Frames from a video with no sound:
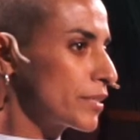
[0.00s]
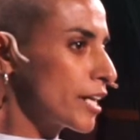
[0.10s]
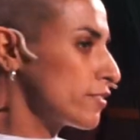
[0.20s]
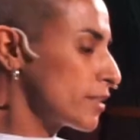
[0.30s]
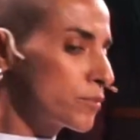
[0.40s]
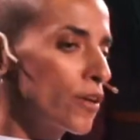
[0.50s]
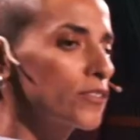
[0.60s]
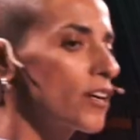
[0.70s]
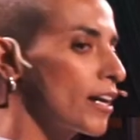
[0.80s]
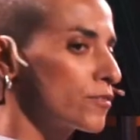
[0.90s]
because I'm
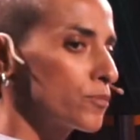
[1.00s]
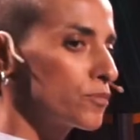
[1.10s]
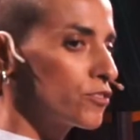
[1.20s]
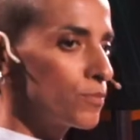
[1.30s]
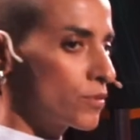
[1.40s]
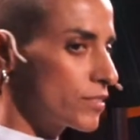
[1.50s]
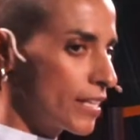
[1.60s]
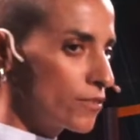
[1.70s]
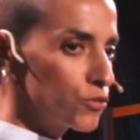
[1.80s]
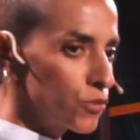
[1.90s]
not
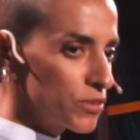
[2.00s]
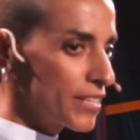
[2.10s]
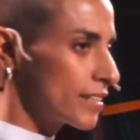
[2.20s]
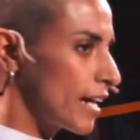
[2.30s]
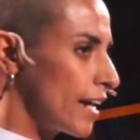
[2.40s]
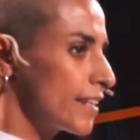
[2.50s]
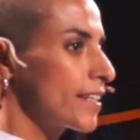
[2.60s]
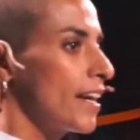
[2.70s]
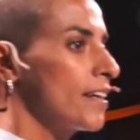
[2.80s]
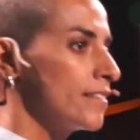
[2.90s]
100% sure that I
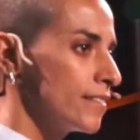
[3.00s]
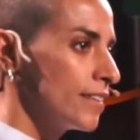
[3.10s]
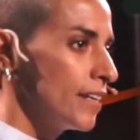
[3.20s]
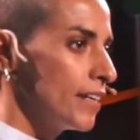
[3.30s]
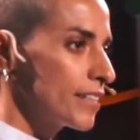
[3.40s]
can